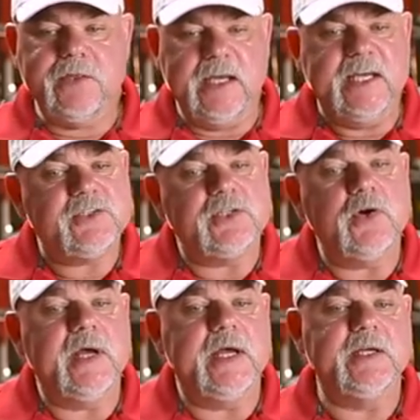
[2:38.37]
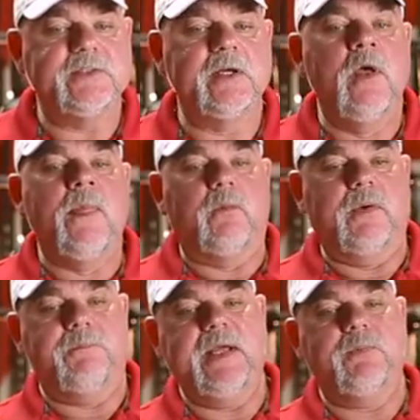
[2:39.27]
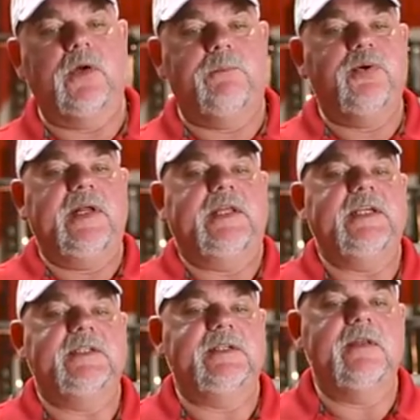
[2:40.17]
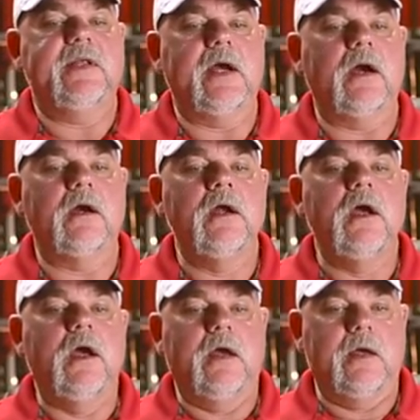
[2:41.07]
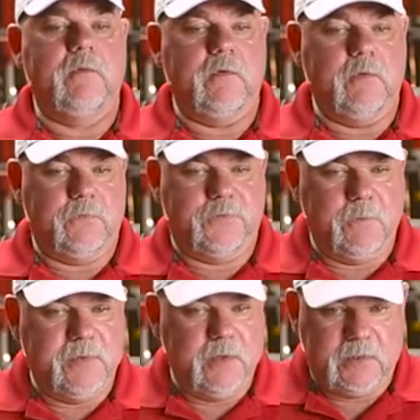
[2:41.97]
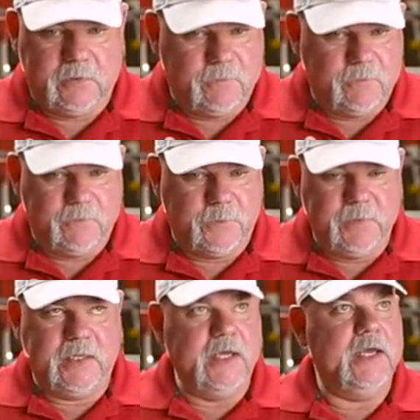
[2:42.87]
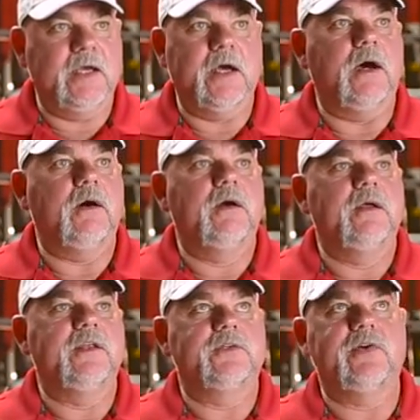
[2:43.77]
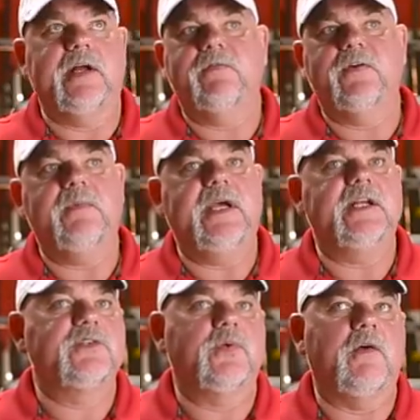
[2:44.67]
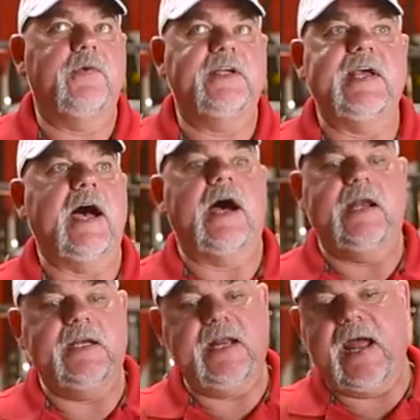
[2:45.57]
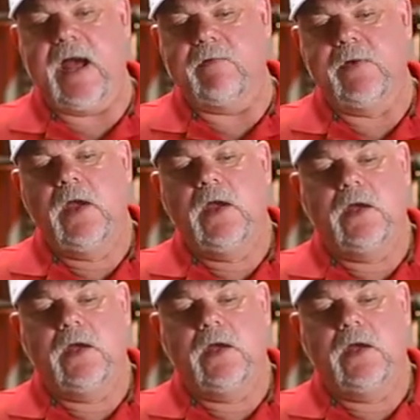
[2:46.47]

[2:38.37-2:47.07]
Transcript: The issue is when people are putting these in there from the get-go, they're training for a meet, it's 12 weeks out. I need to have